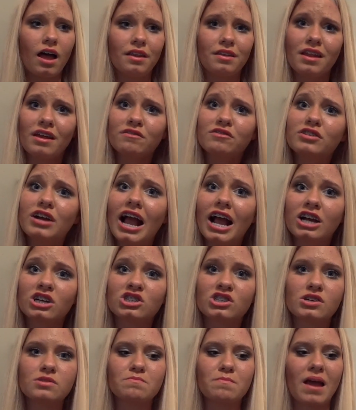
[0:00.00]
never
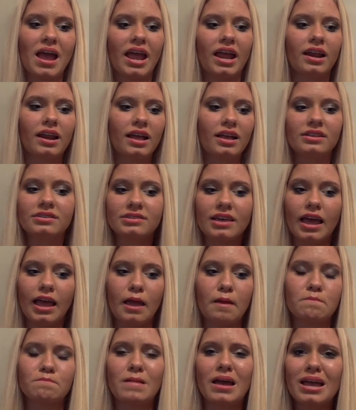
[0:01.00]
actually made. It's
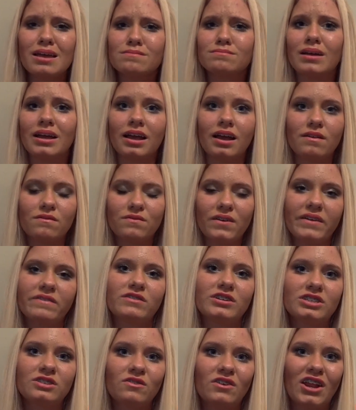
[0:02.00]
a May makeup
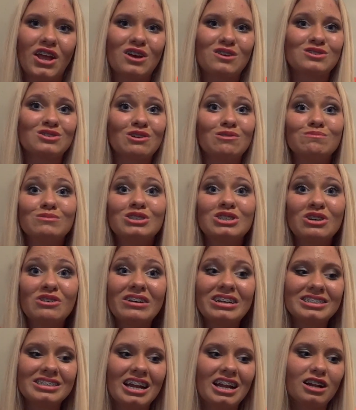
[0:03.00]
favorites video, so I'm
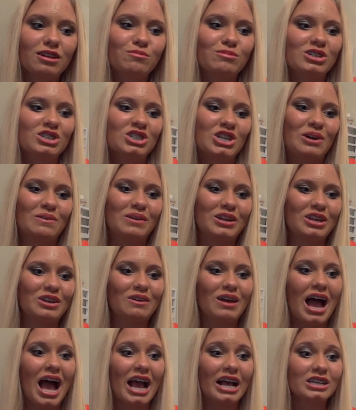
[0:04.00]
so excited to be showing
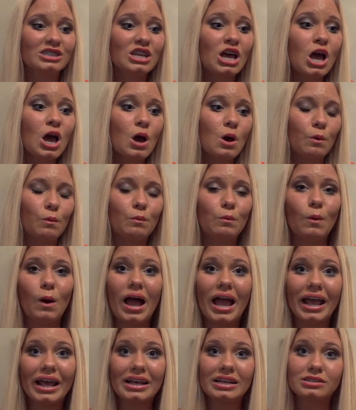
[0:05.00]
you guys
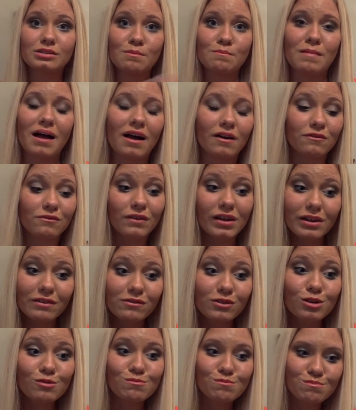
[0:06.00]
what is my
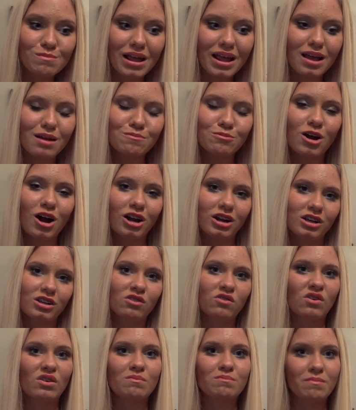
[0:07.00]
favorite makeup
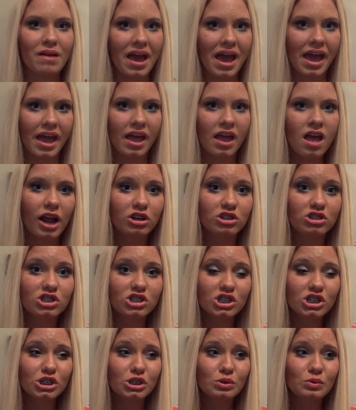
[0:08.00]
products for May. I
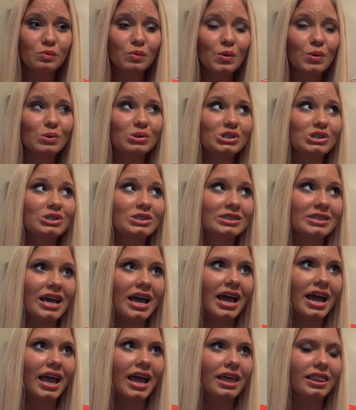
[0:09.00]
do want to
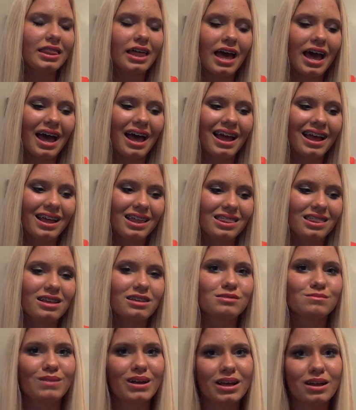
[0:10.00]
say that
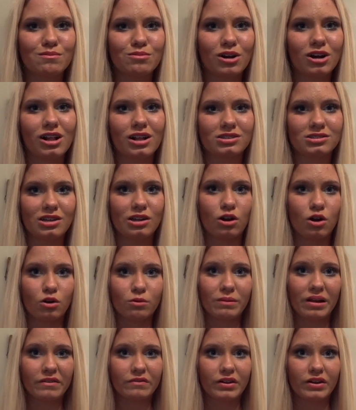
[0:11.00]
these makeup products that
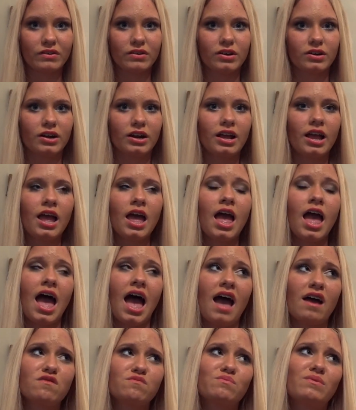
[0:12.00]
are my favorite
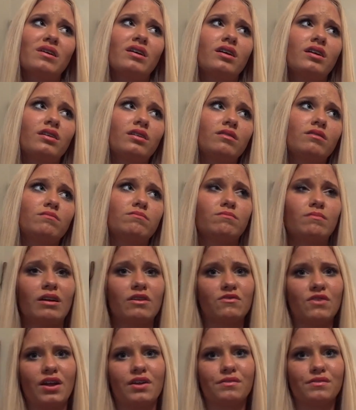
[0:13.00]
have been
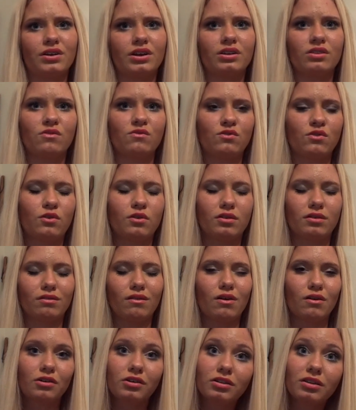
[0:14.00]
my favorites for
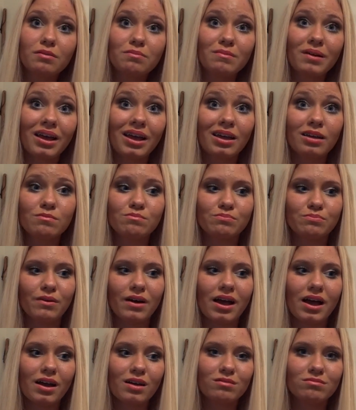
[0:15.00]
longer than May,
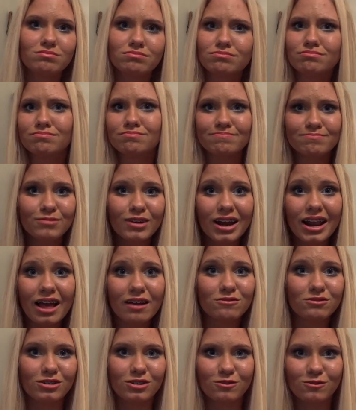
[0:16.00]
but
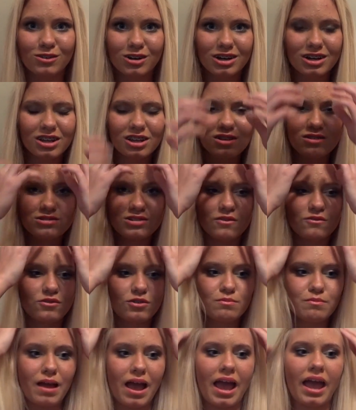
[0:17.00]
whatever, we're gonna use it
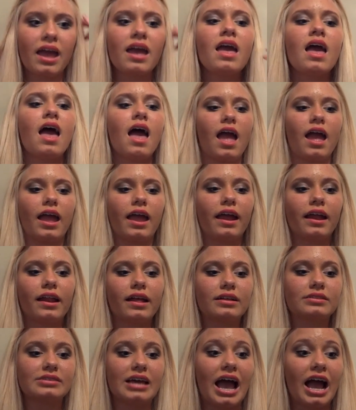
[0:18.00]
for May, and
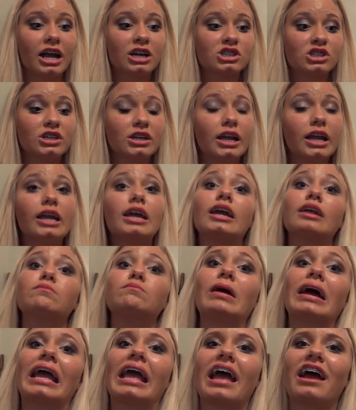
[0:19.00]
it's actually in
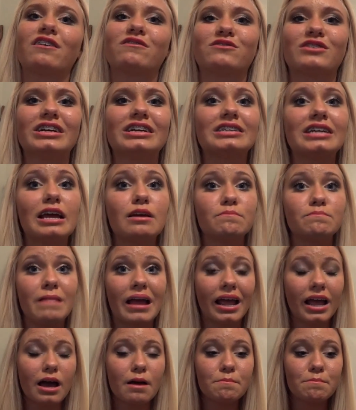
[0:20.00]
my everyday
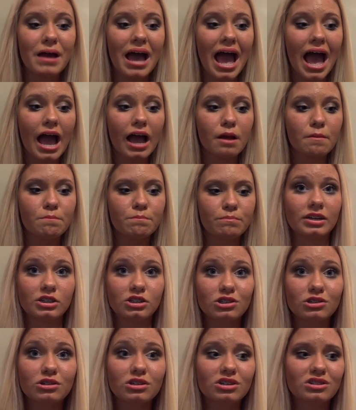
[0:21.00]
makeup bag. I
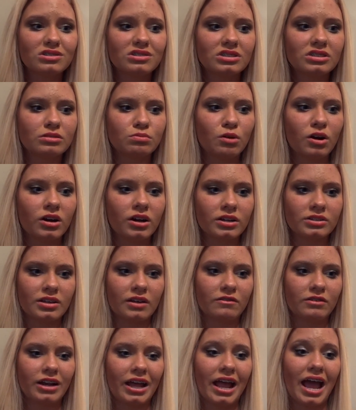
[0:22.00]
do use these products
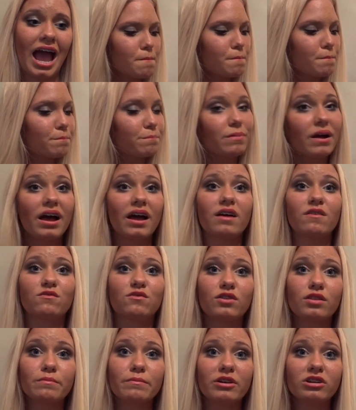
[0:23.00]
every day, but
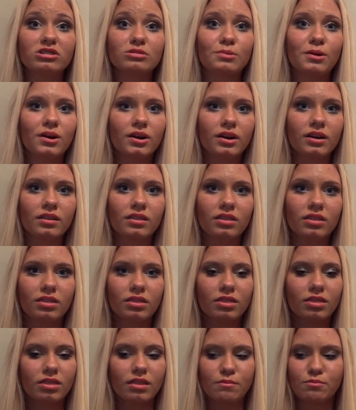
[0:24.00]
for the most part,
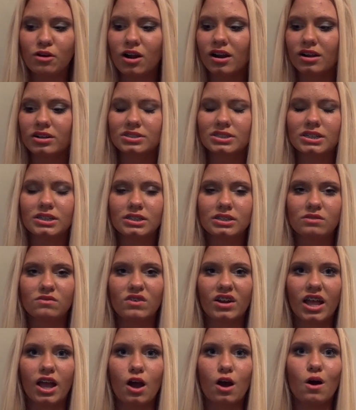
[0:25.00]
the products in this
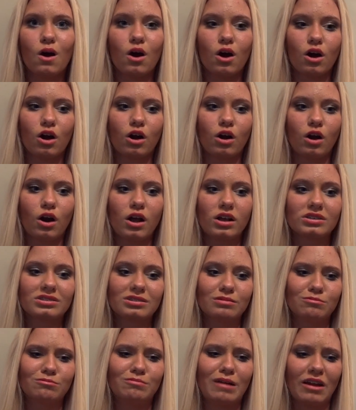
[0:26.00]
video are
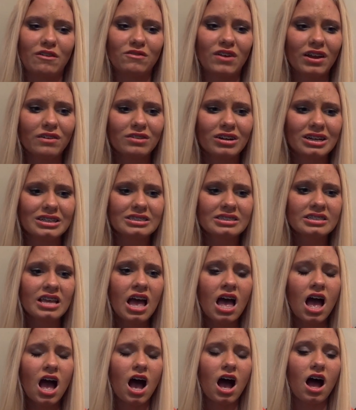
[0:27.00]
some of my favorites,
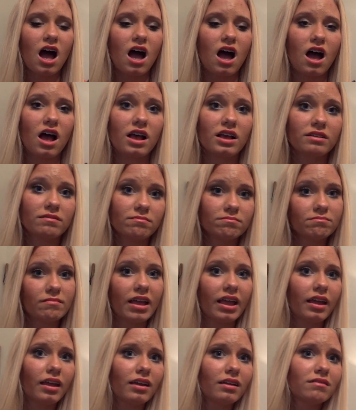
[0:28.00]

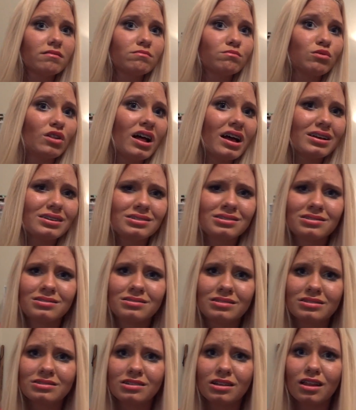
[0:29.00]
and
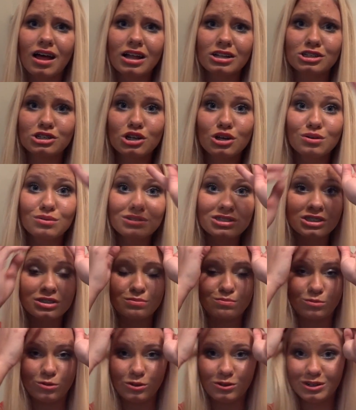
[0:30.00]
plus, it's a lot to do with
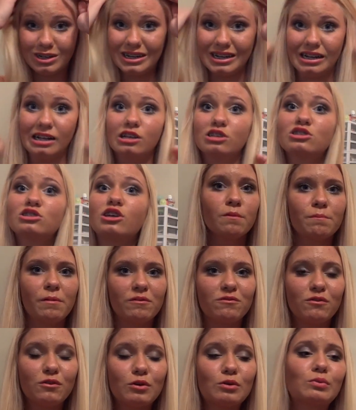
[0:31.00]
spring. So
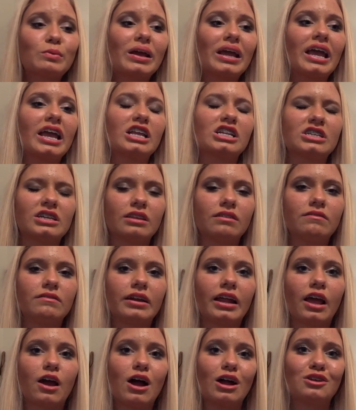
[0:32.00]
before we get into the
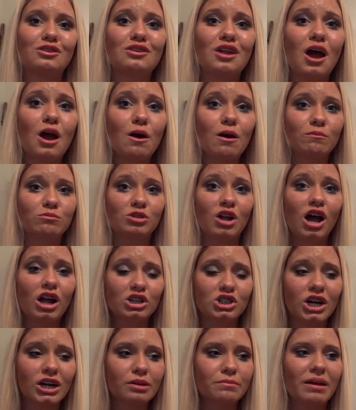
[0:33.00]
video, I know I'm not
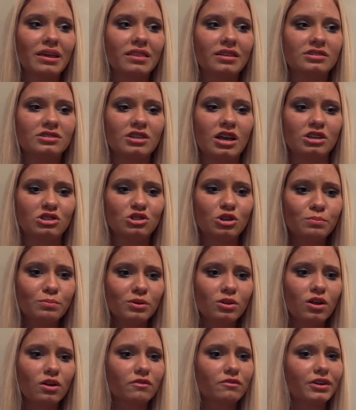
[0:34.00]
trying to make this a super
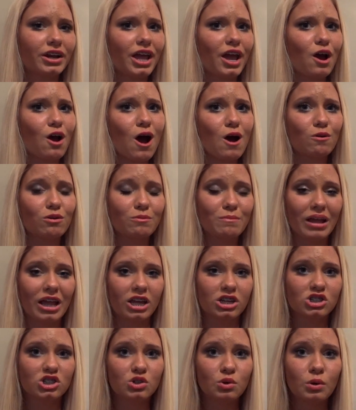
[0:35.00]
long video, I want to make
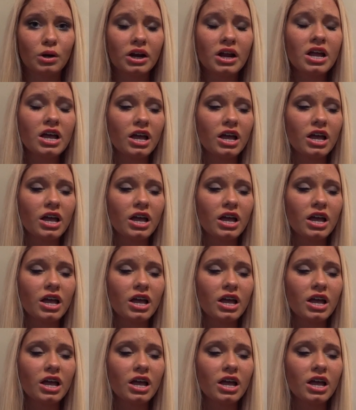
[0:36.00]
it short.